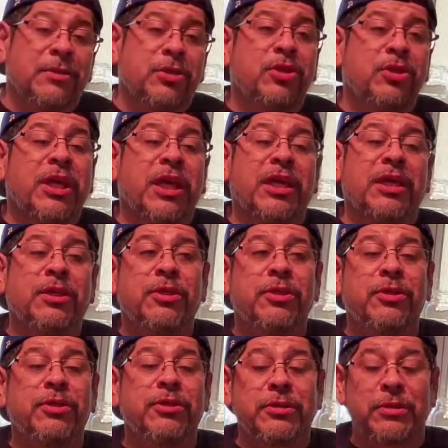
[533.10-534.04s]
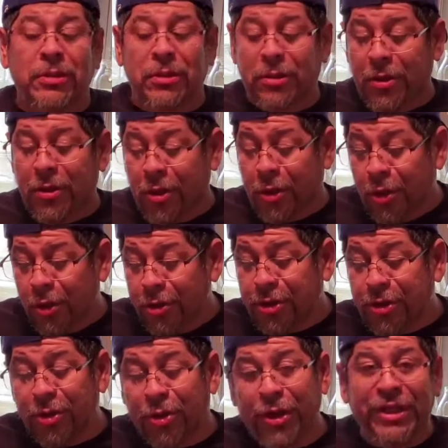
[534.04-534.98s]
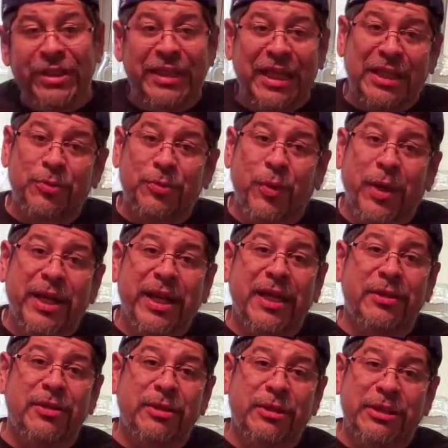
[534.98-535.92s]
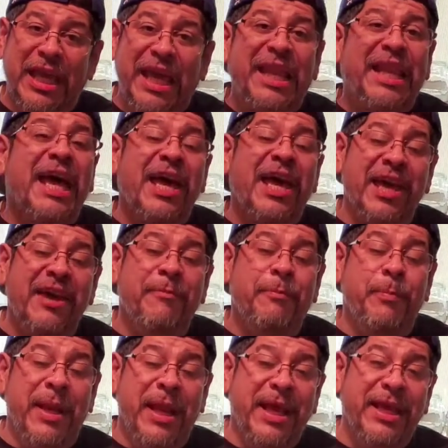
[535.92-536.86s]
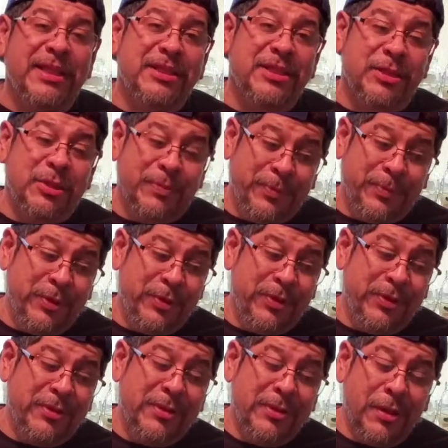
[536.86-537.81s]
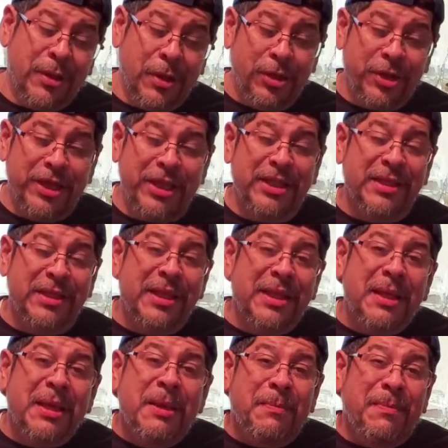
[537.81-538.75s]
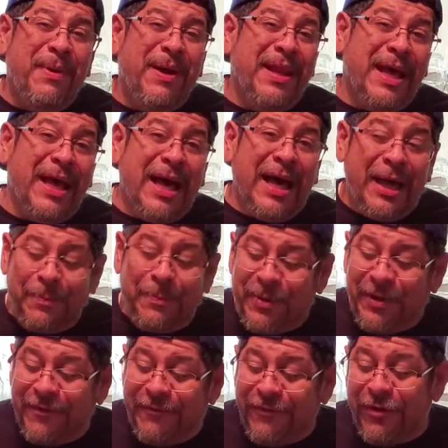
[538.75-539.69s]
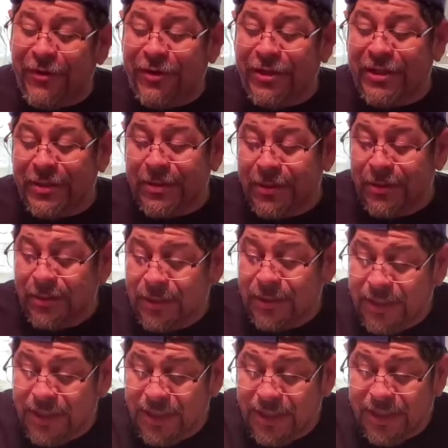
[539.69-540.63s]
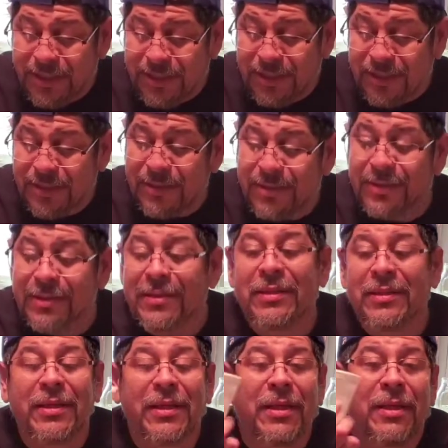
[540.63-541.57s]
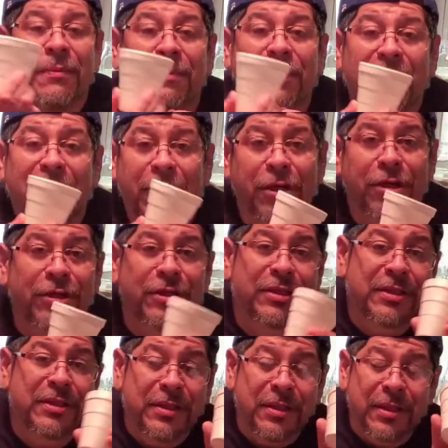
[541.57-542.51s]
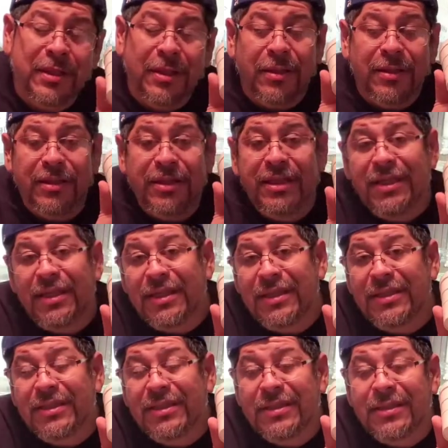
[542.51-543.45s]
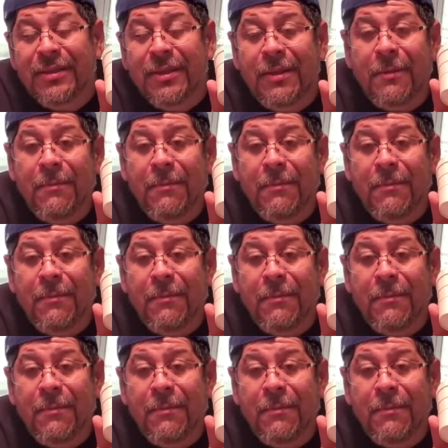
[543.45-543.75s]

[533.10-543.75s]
you can use also, and that's what I use. And I have plants to put on it, but I prefer this because this